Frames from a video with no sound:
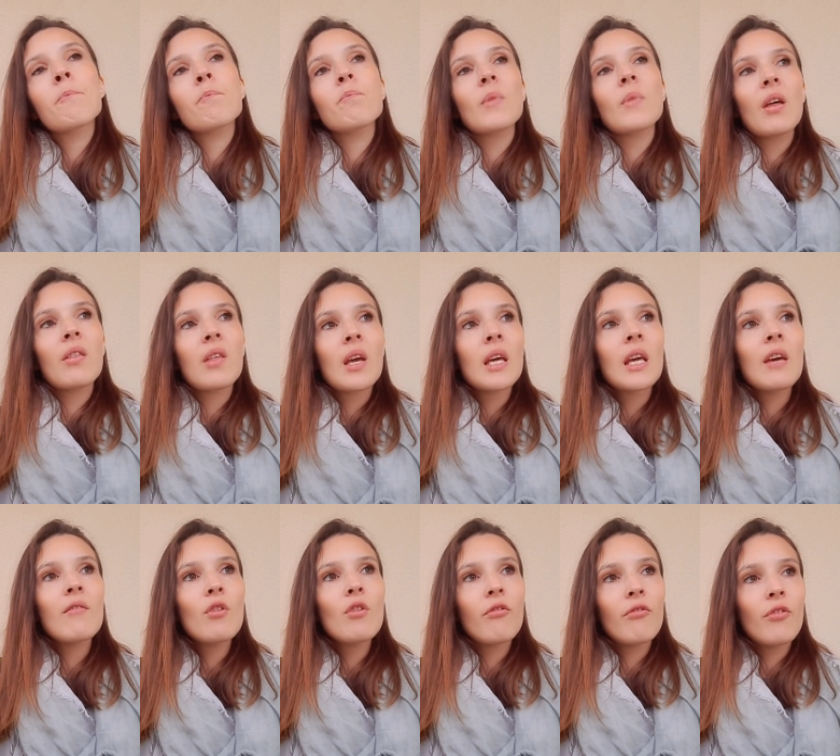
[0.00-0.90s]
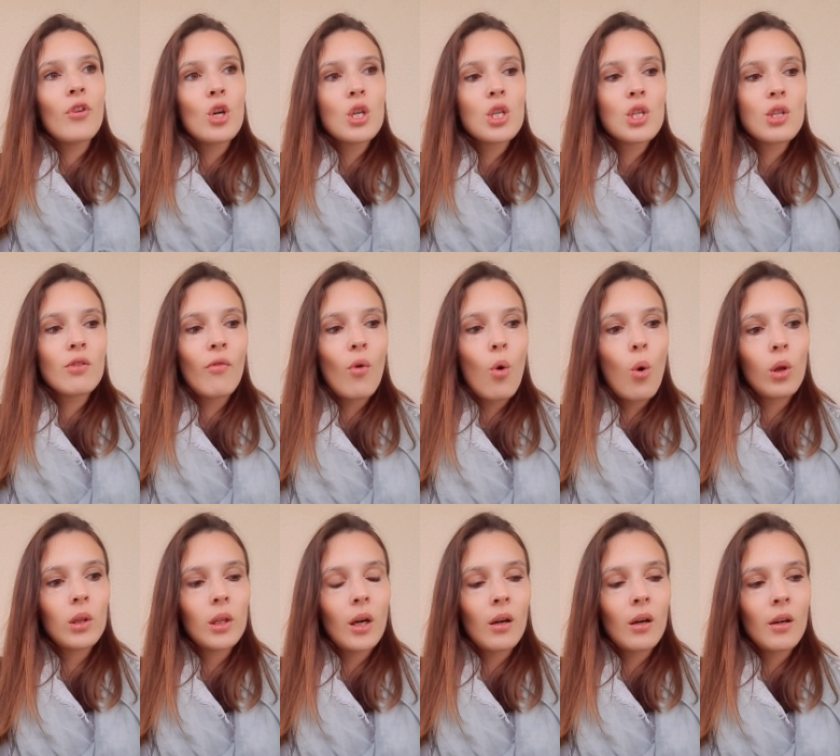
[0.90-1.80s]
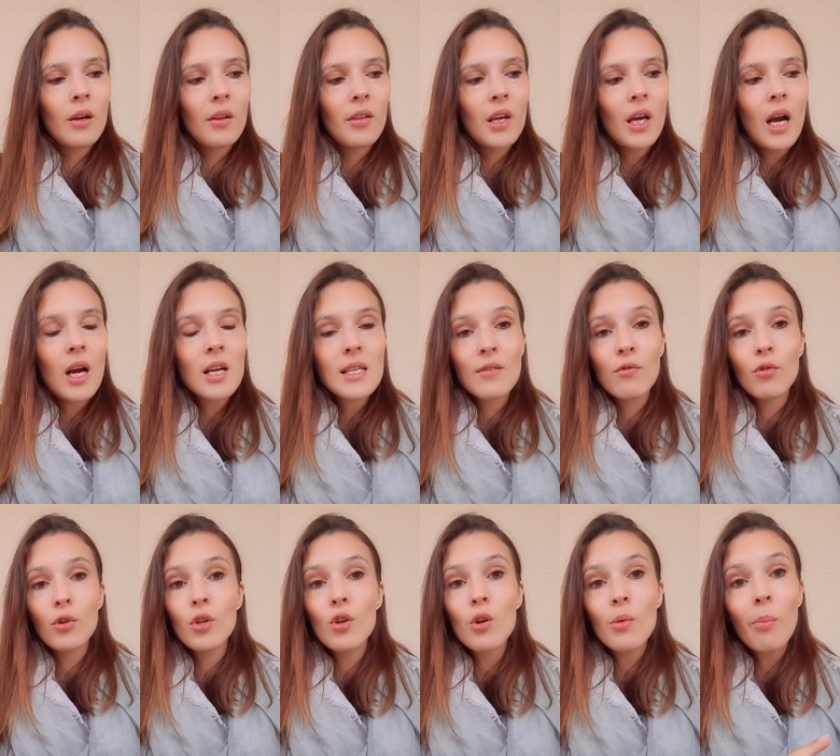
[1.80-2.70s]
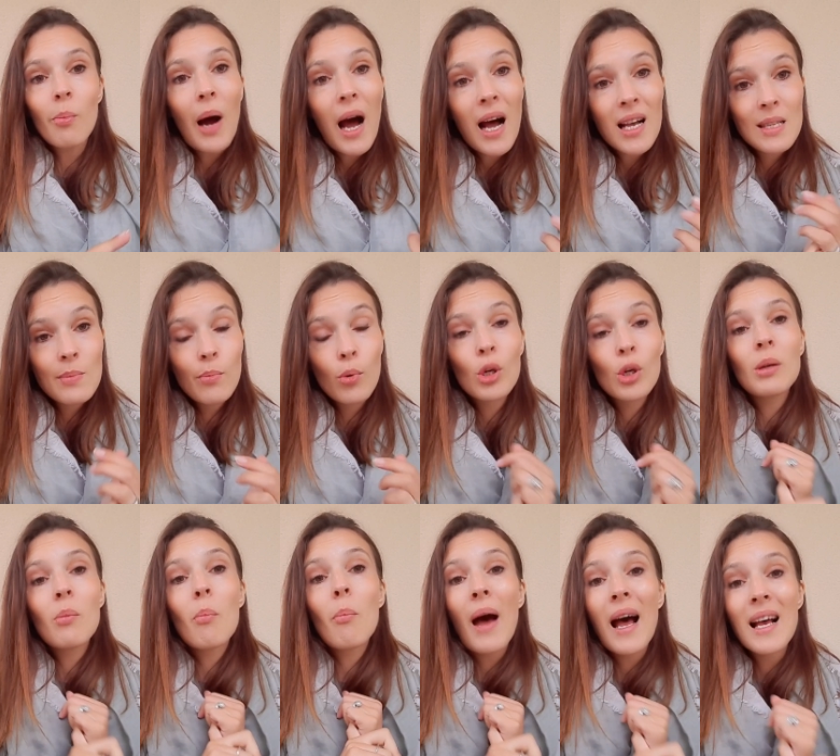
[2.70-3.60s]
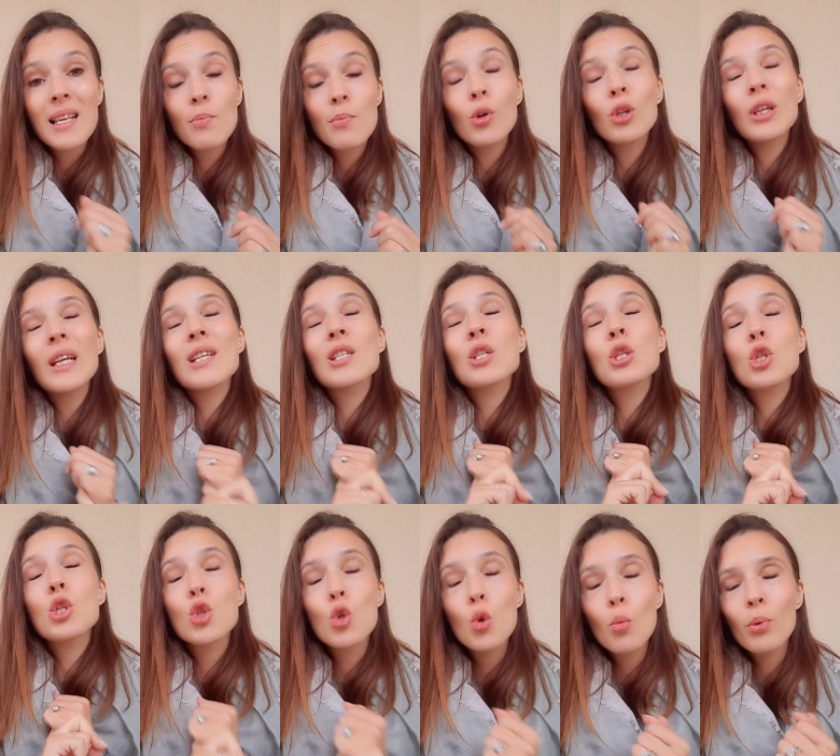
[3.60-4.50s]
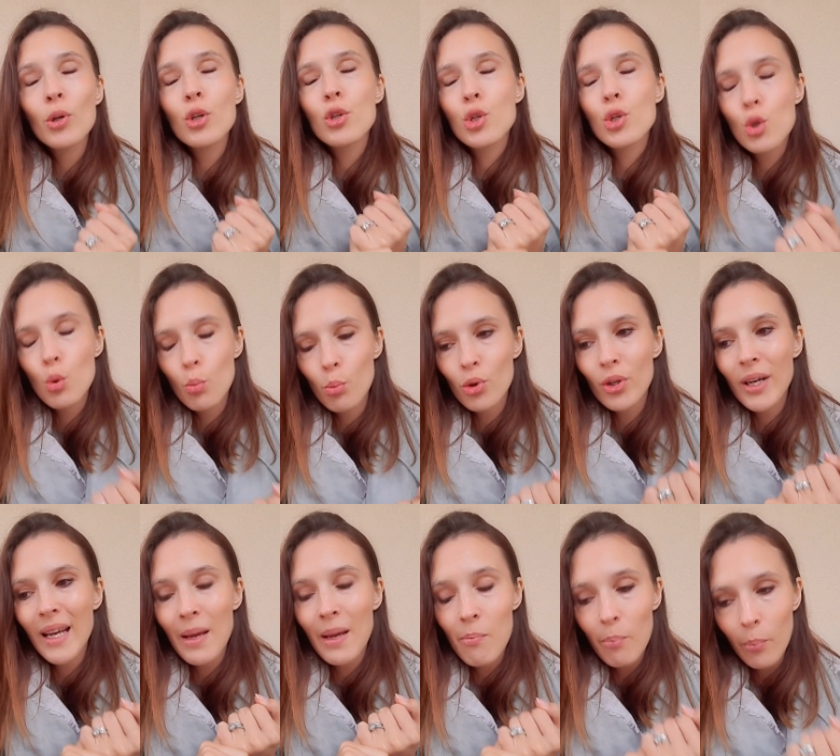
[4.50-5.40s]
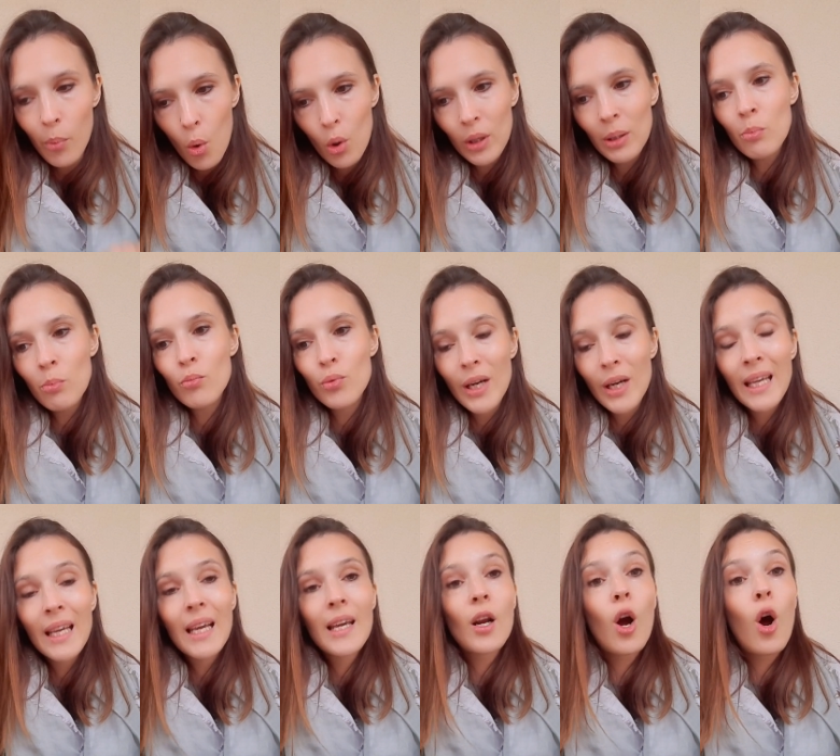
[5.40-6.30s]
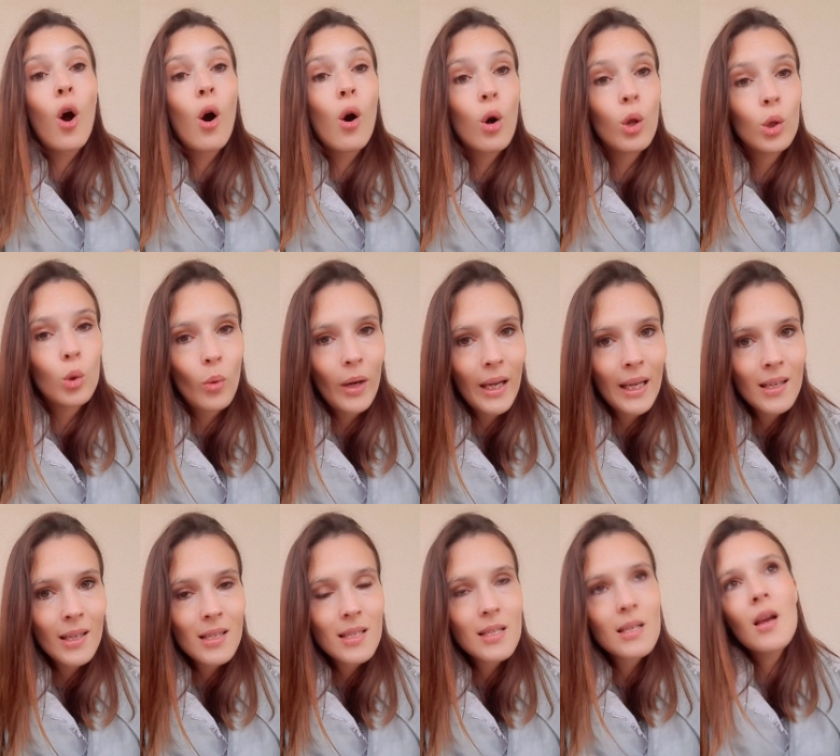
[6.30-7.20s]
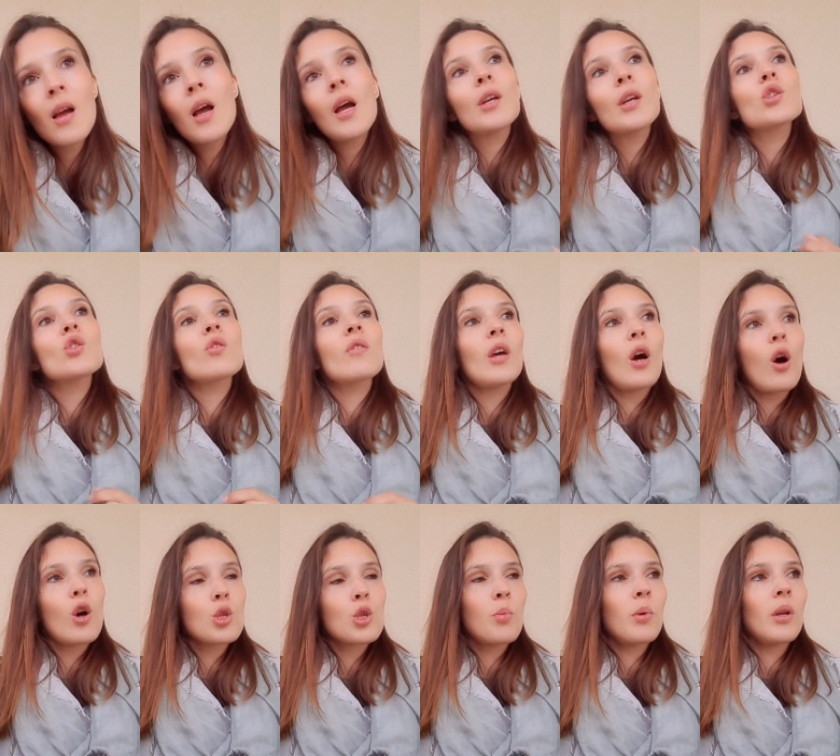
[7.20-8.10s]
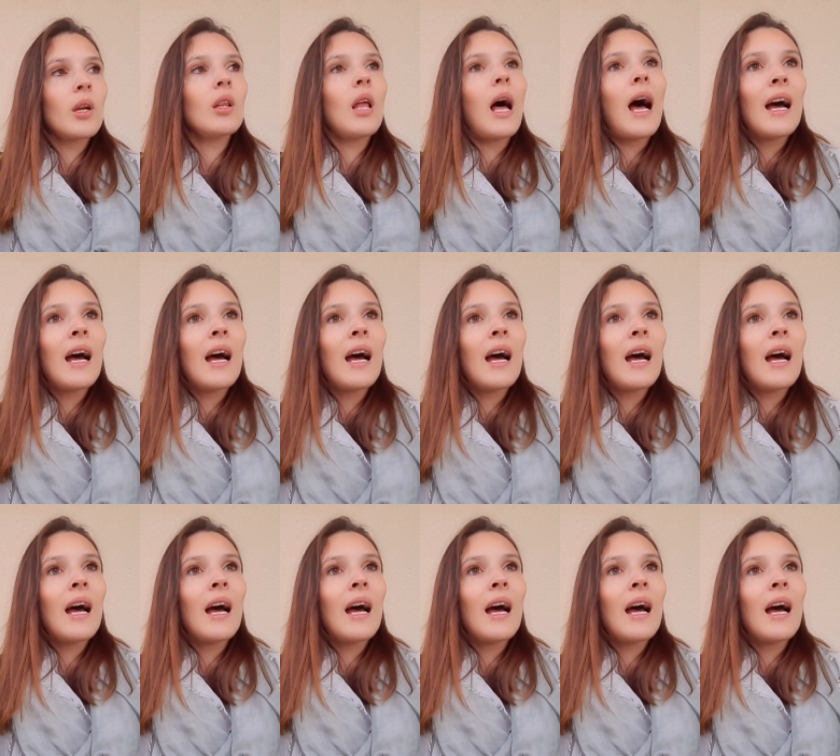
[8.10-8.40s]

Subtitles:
They give you, first of all, they ask for your passport. Passport is super, super important. Bring it always to the hospital.